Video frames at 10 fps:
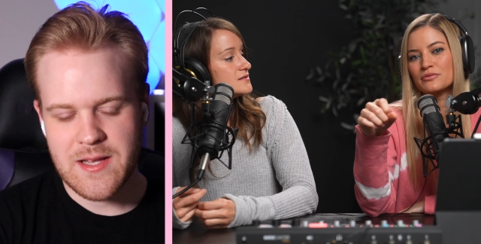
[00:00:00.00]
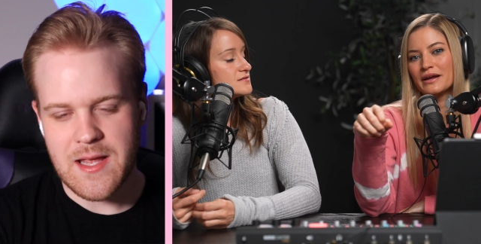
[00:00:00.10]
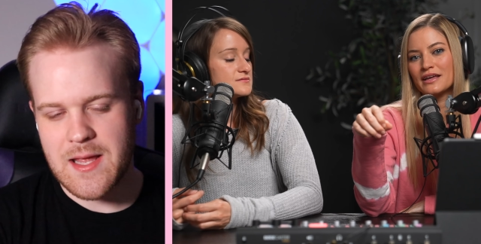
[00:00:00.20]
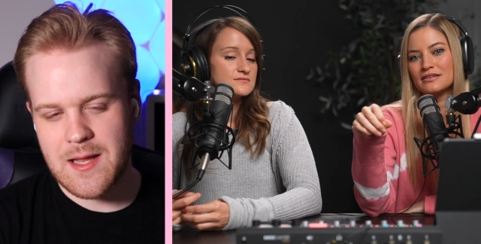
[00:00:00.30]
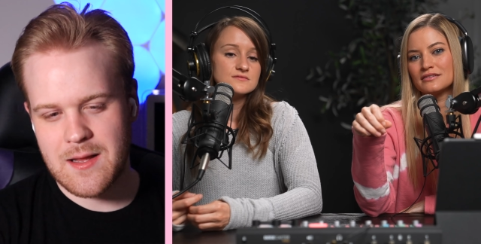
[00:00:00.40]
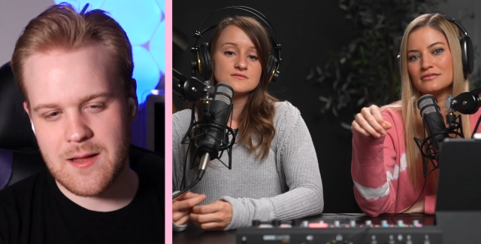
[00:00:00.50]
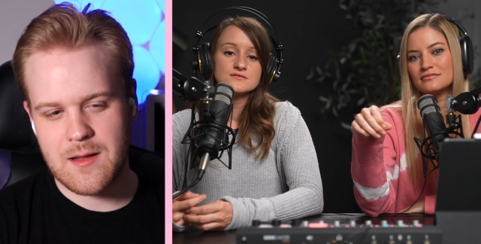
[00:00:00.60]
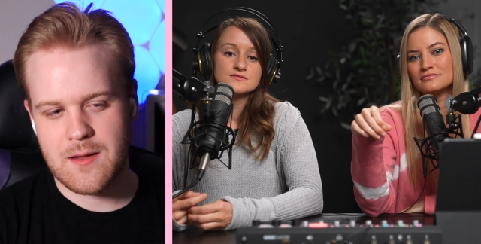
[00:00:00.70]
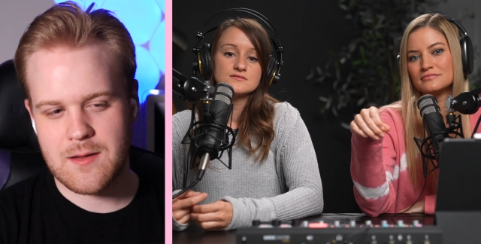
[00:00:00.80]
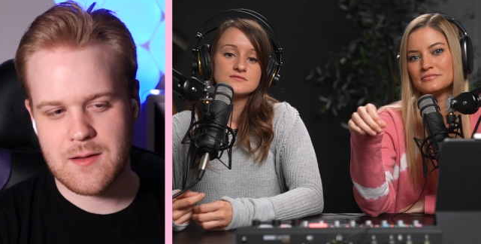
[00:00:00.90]
Speaker 1: or right-handed?
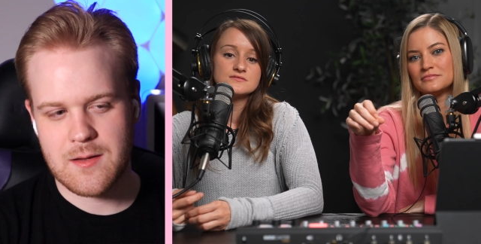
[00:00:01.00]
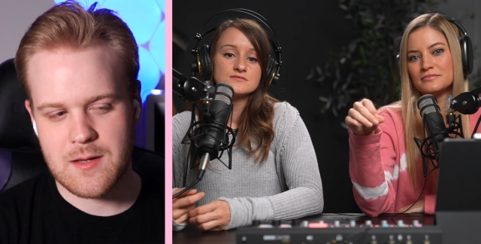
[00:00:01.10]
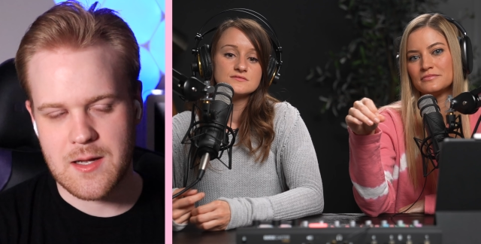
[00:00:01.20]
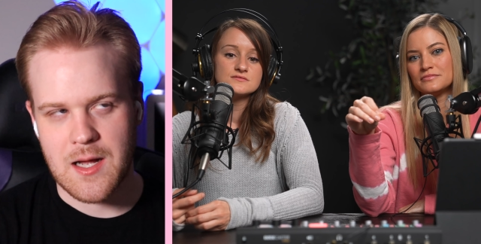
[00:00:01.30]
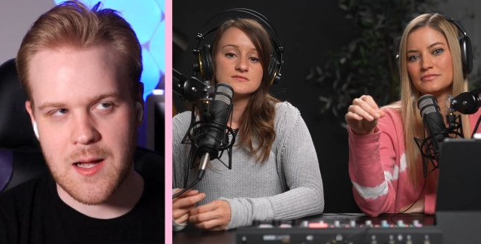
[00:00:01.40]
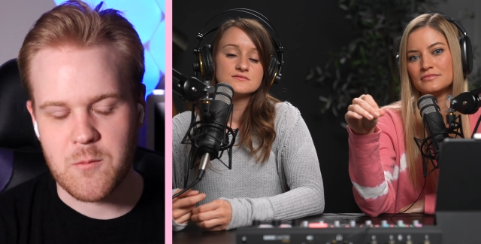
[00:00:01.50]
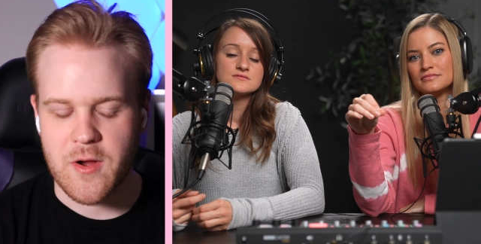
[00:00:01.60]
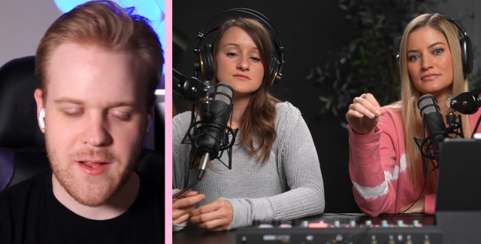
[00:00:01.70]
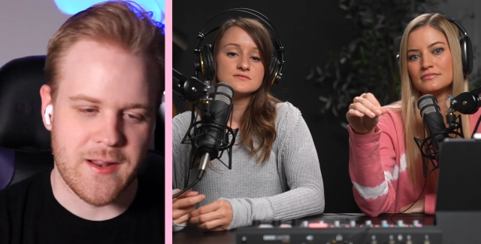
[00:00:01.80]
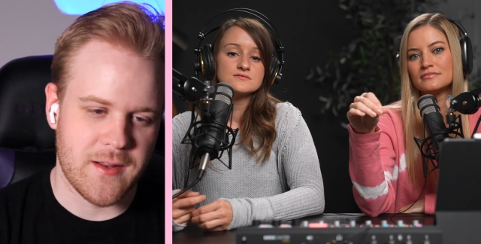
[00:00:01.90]
Speaker 2: I'm
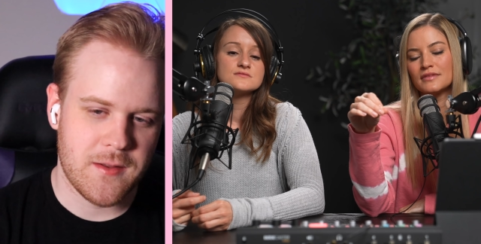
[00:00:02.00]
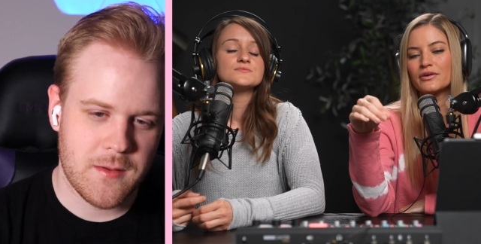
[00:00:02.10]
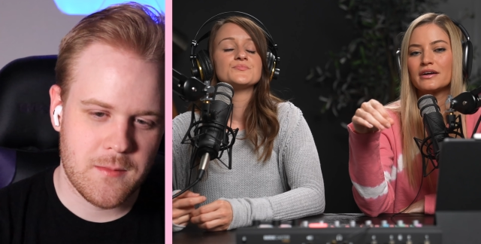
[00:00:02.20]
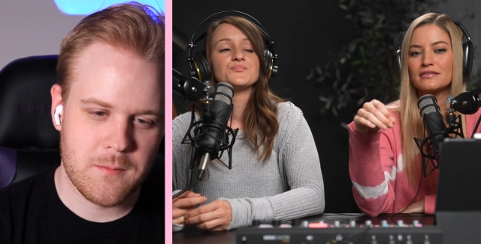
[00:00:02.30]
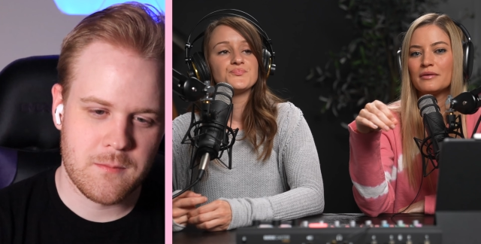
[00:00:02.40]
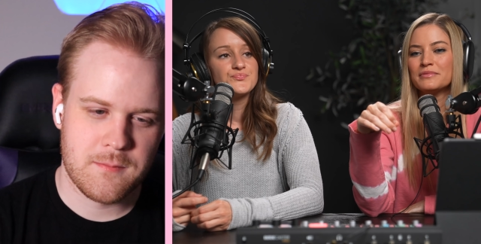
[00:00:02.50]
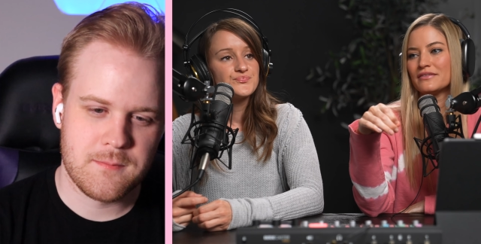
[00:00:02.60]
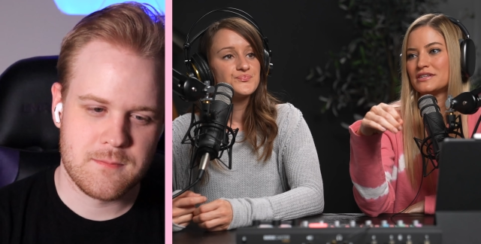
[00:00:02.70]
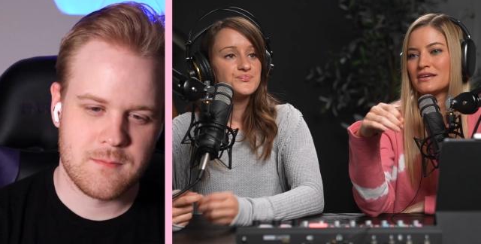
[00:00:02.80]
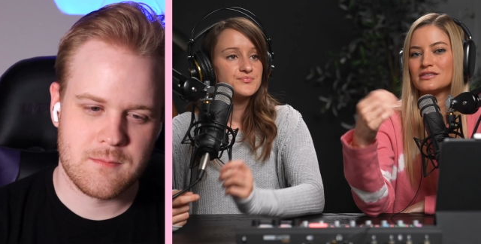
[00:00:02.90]
right-handed.
Speaker 1: Okay, I'm
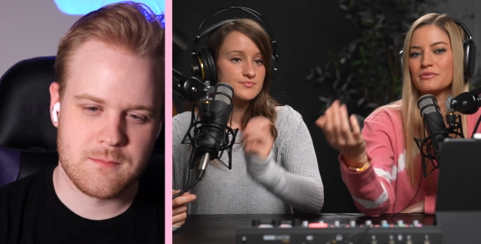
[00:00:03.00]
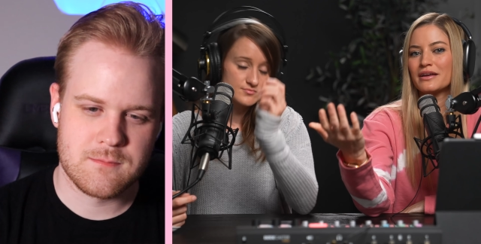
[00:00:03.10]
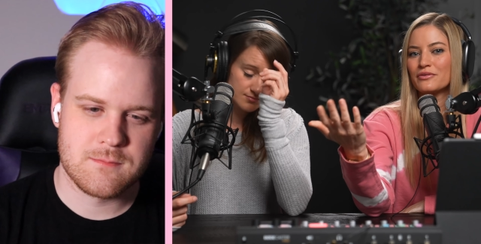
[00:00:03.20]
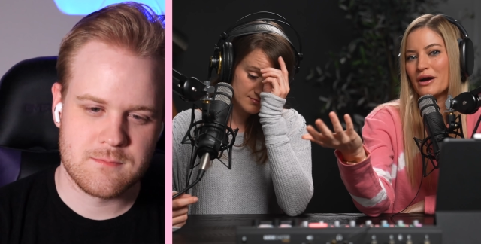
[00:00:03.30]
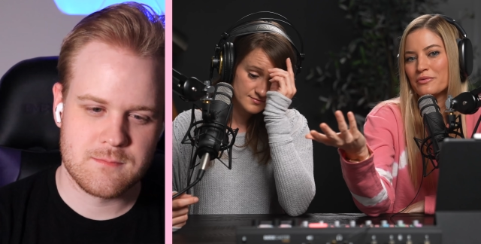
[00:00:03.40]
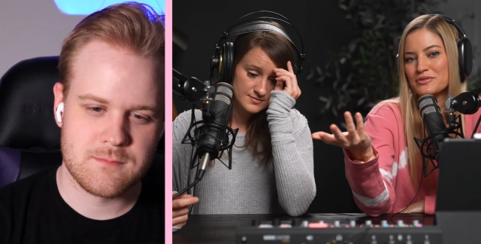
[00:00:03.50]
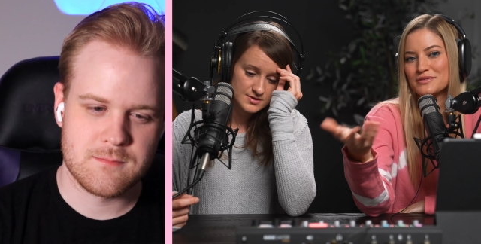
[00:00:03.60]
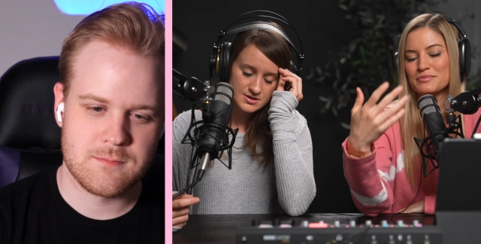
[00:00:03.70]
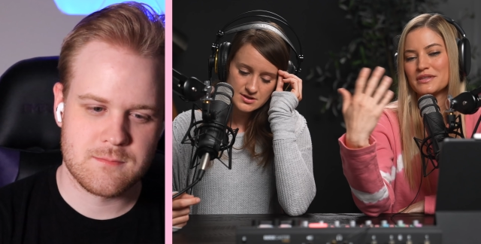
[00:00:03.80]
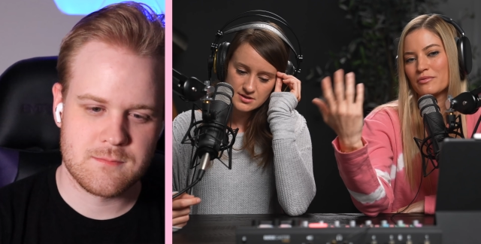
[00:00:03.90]
left-handed, so I don't. I
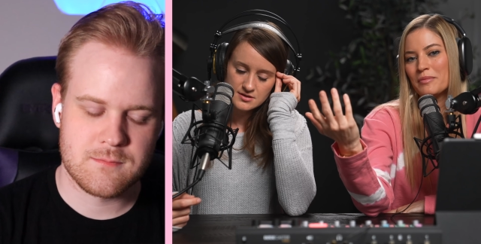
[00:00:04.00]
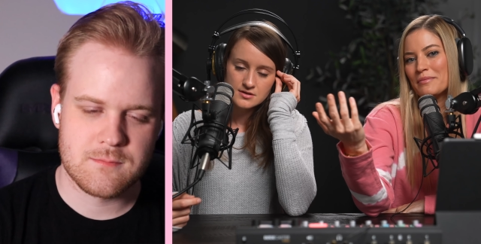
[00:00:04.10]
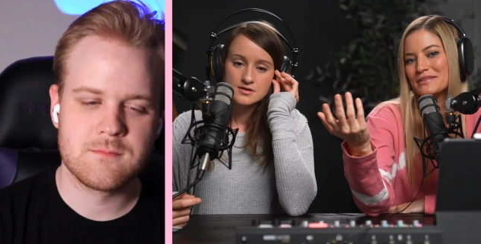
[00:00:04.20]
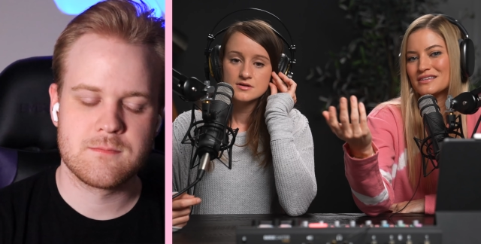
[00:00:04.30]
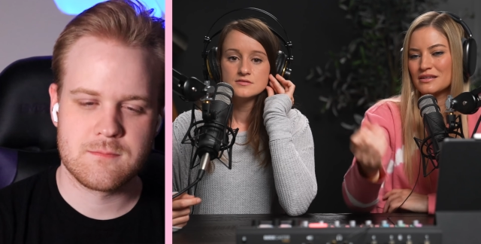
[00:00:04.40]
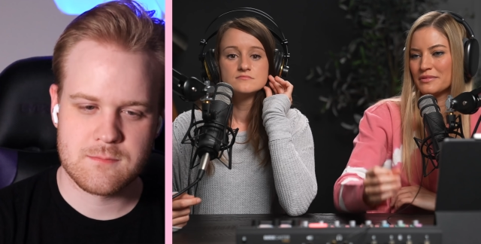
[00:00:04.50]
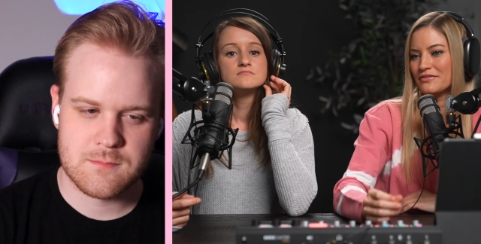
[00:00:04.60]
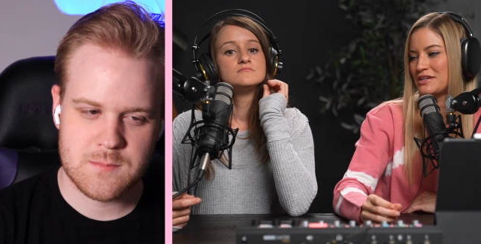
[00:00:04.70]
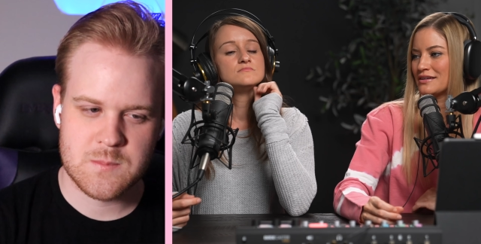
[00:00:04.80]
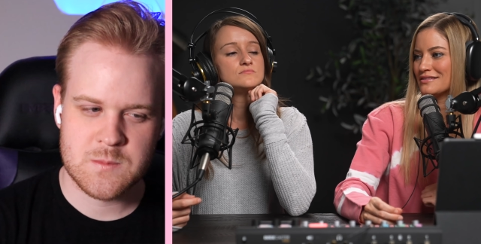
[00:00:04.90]
always was like, well, maybe it's because I'm
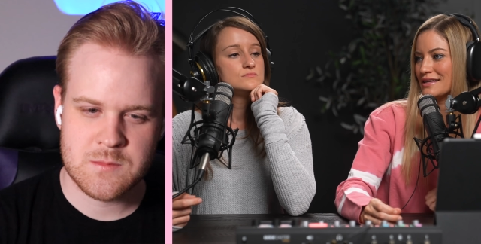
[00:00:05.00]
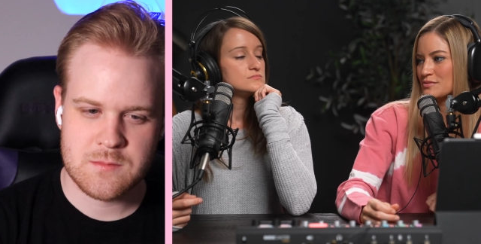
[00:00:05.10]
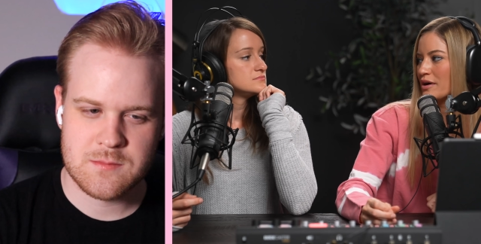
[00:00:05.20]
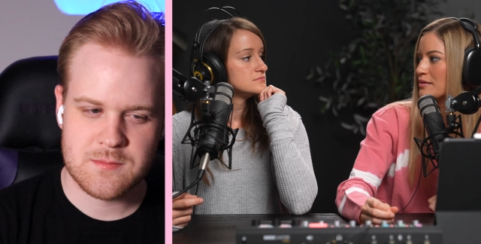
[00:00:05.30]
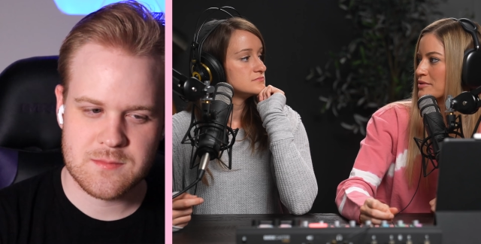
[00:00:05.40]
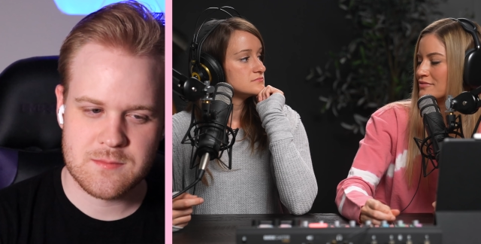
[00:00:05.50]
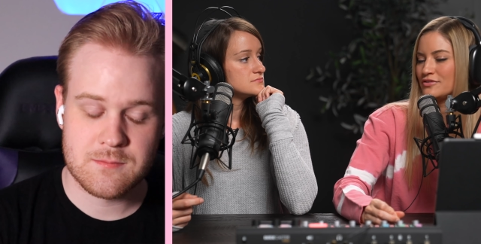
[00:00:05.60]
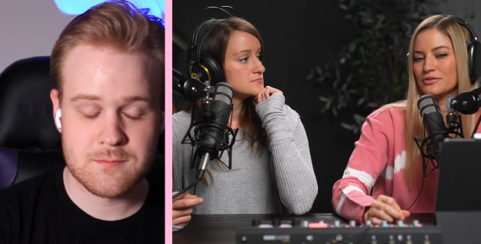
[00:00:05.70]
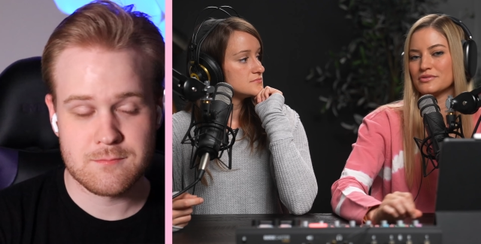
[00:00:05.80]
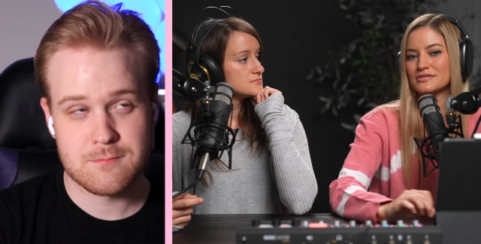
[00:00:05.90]
left-handed. That's why I'm
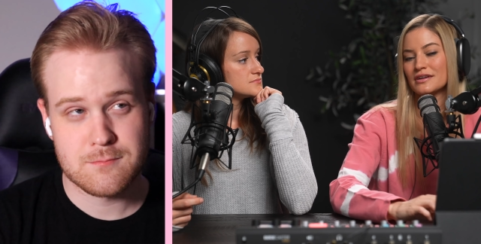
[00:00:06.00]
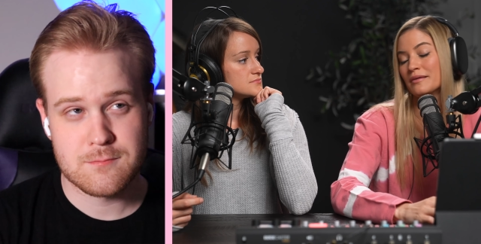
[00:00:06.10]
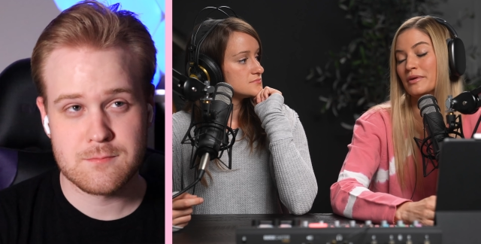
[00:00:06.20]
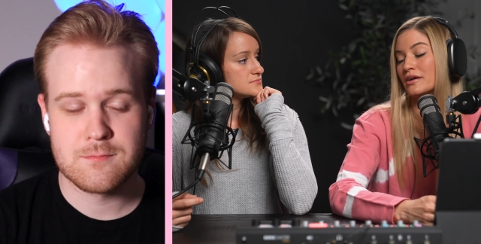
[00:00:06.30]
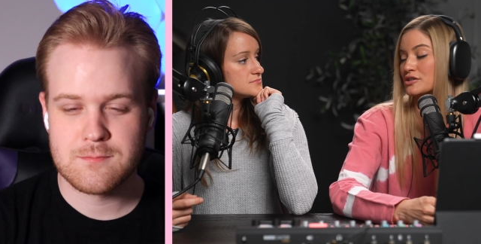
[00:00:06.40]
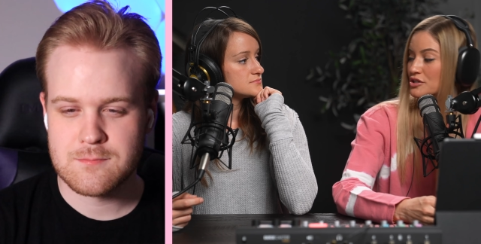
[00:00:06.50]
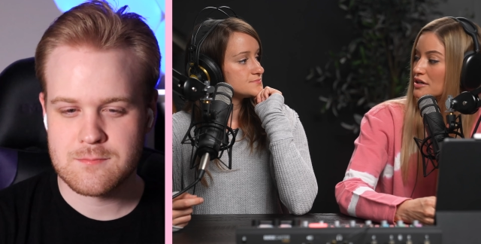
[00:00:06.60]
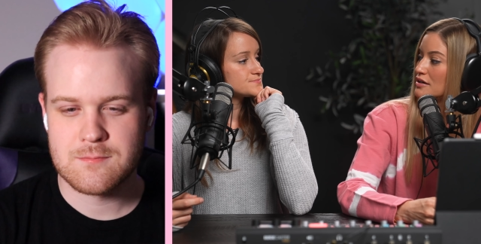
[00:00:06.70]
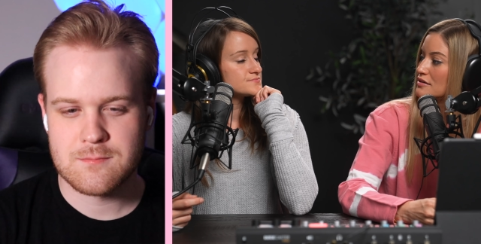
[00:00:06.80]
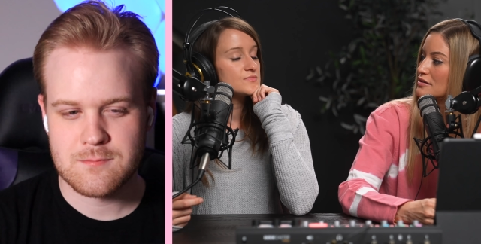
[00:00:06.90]
confused. I'm not
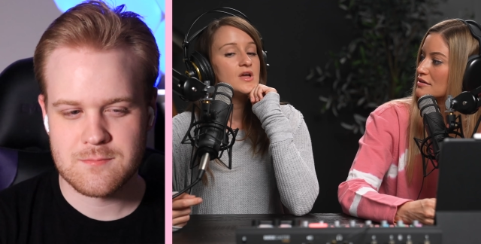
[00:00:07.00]
sure.